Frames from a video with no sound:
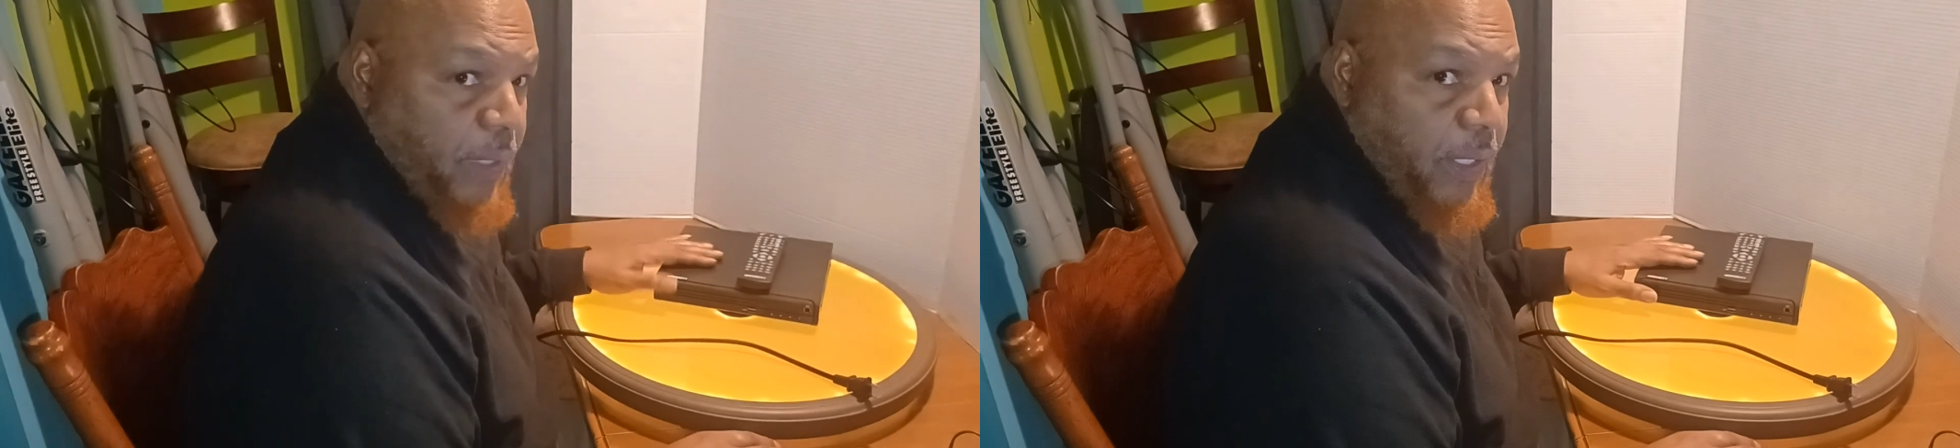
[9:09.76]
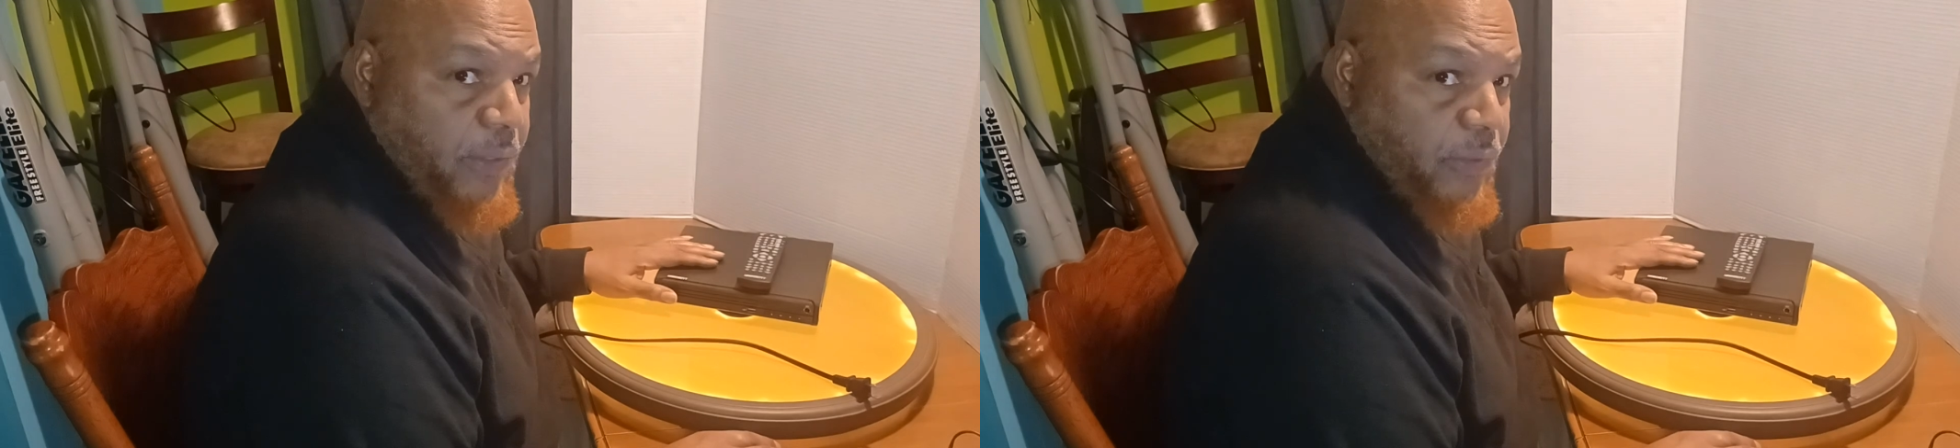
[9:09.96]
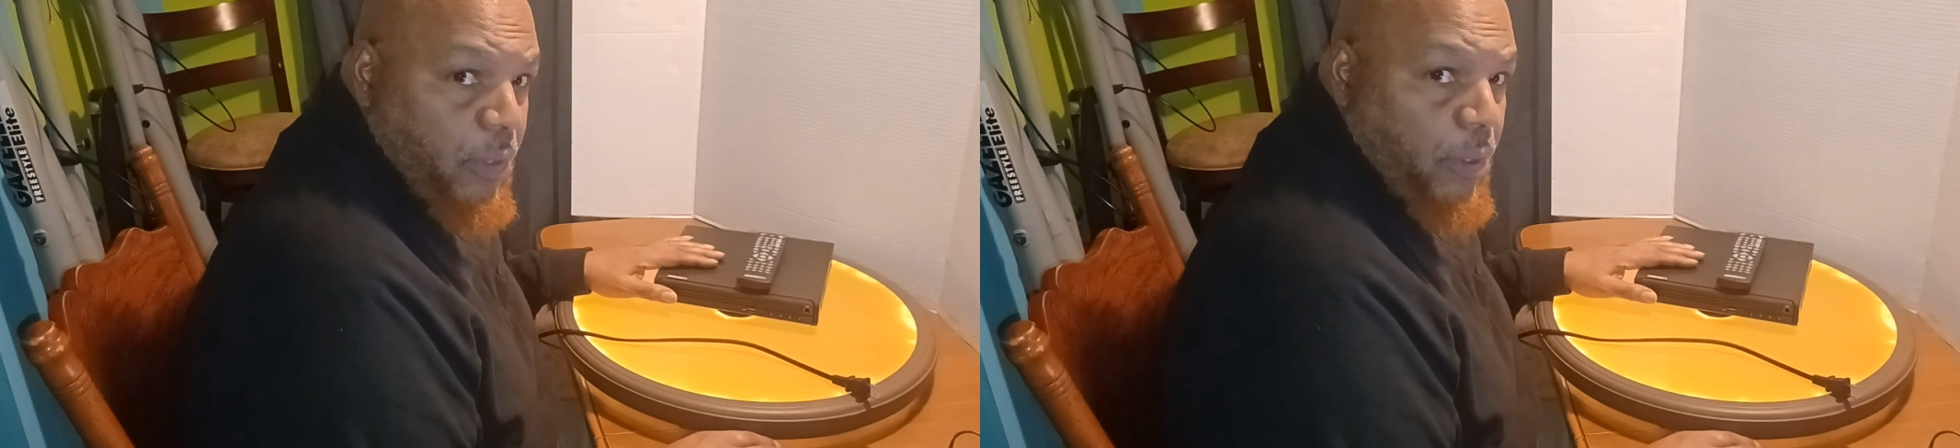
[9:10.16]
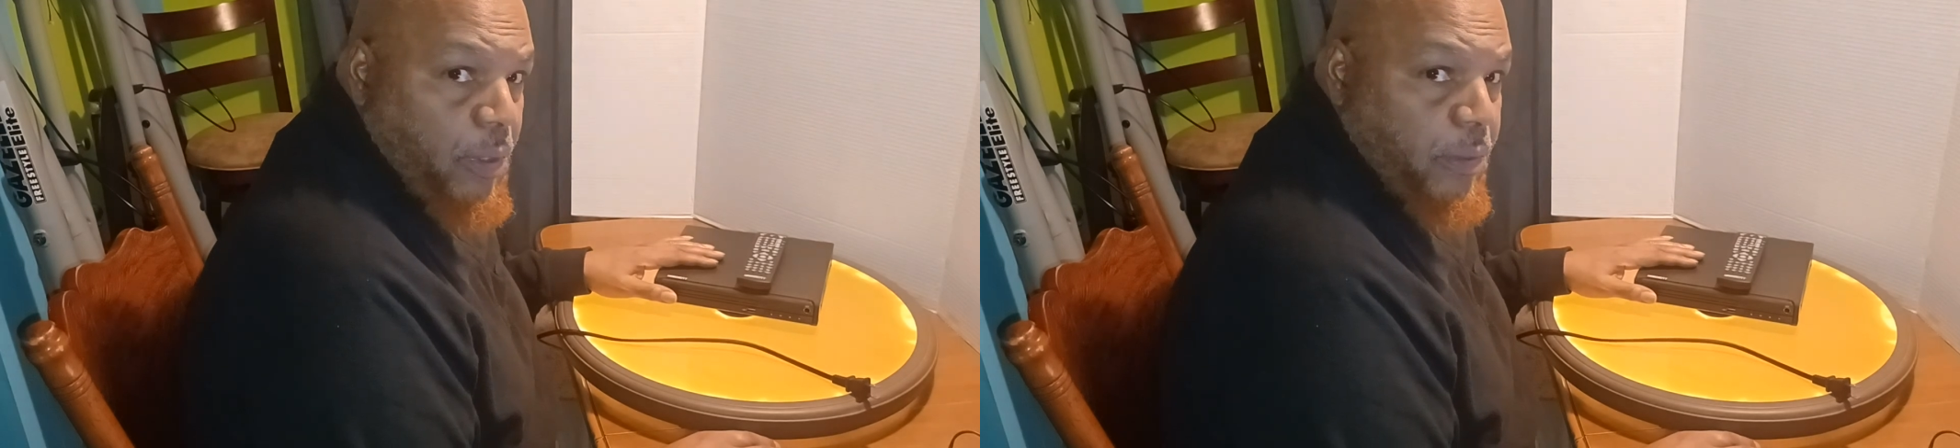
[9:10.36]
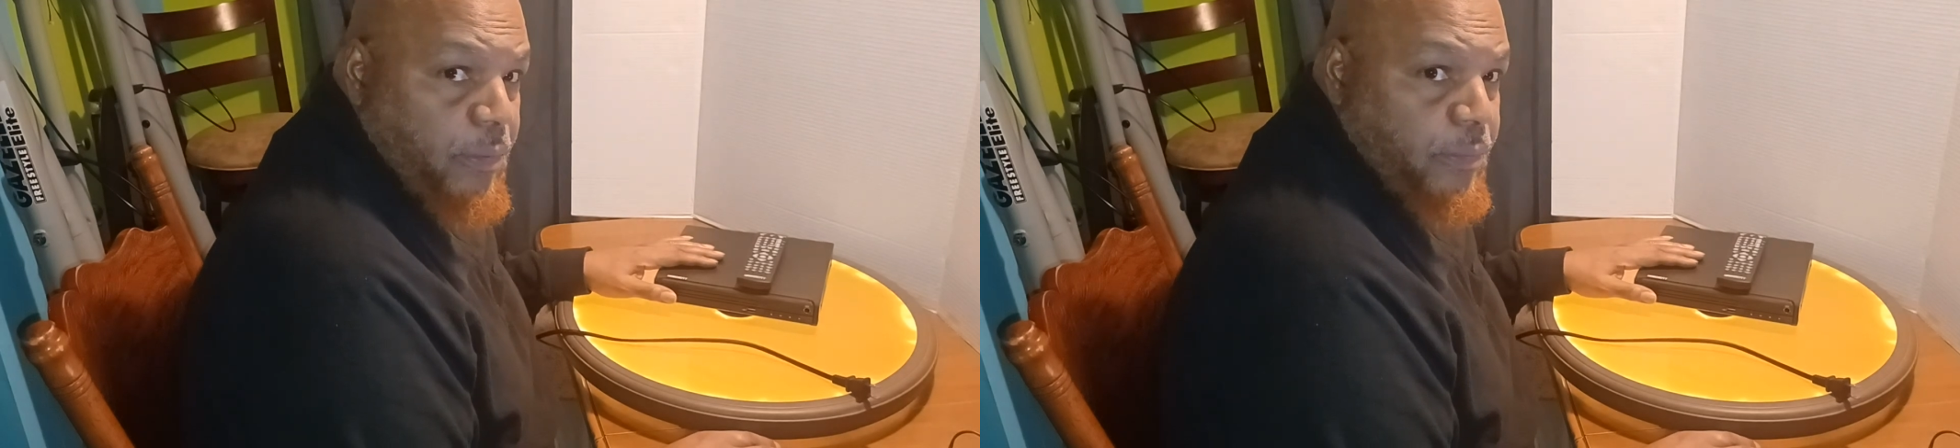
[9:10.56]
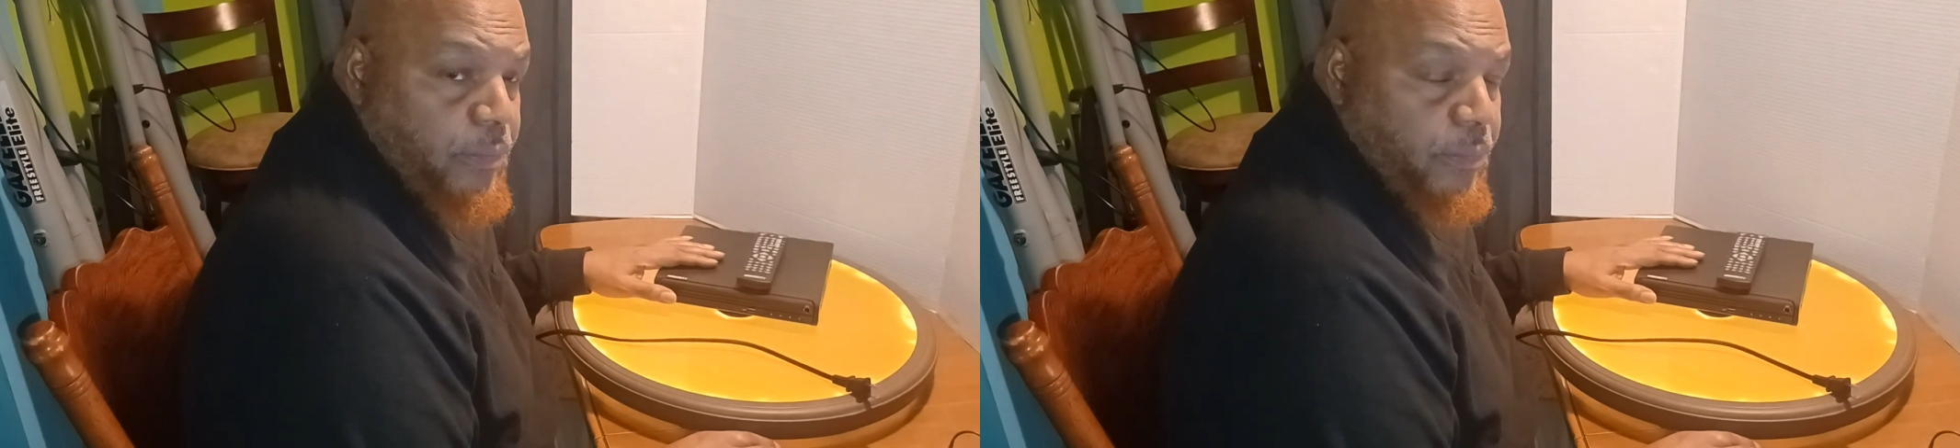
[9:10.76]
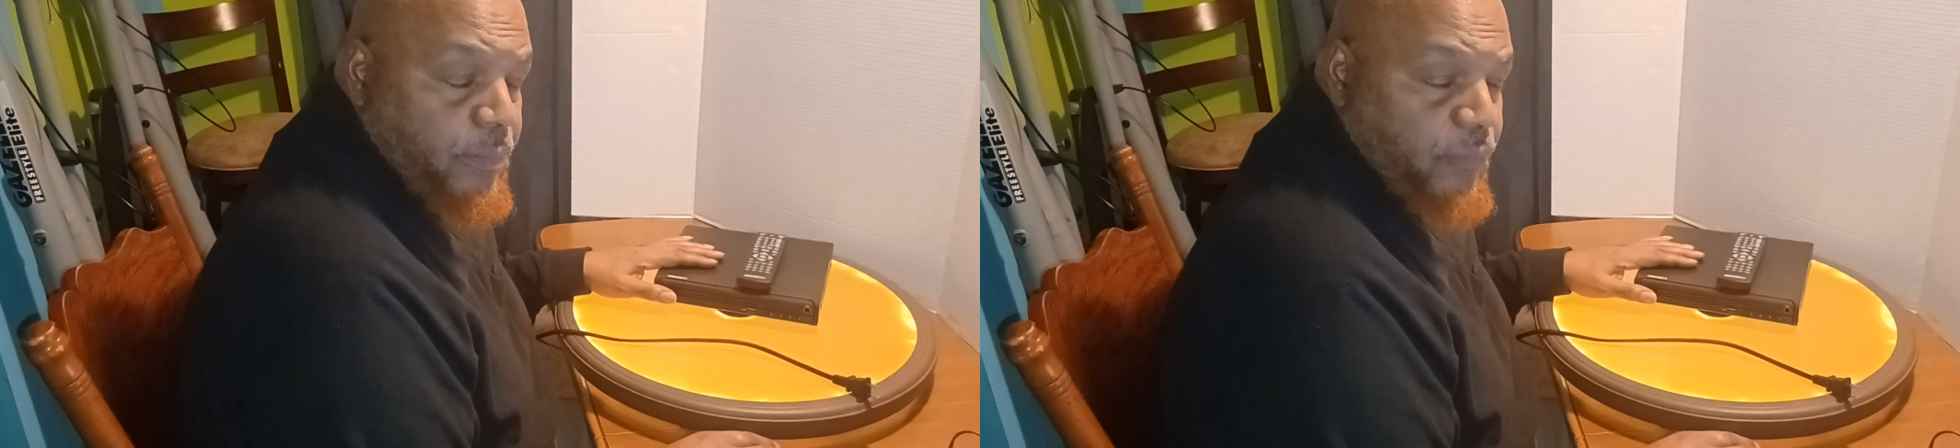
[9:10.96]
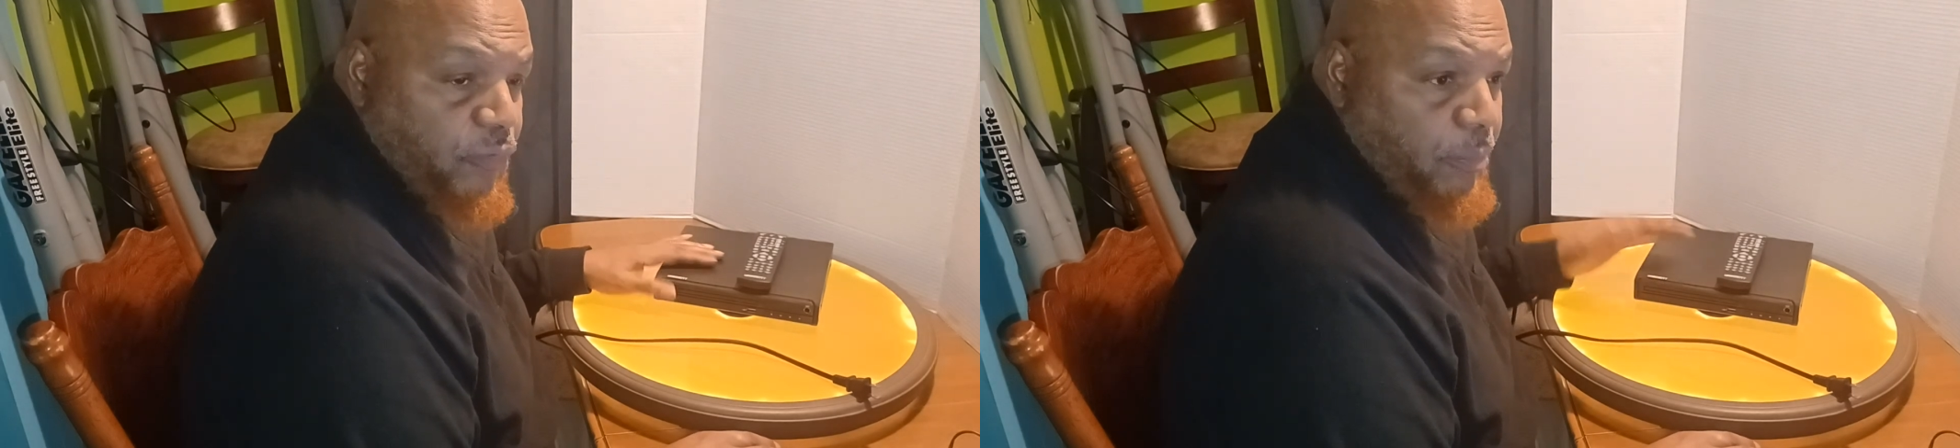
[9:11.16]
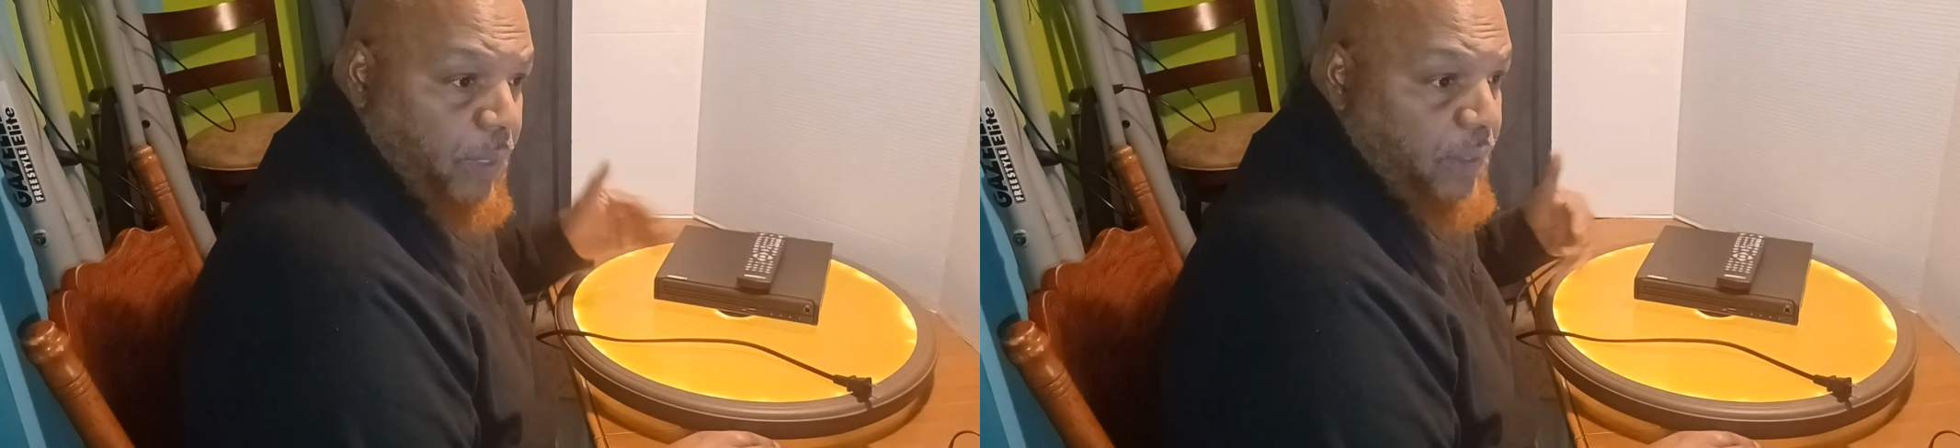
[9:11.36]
players are, for me,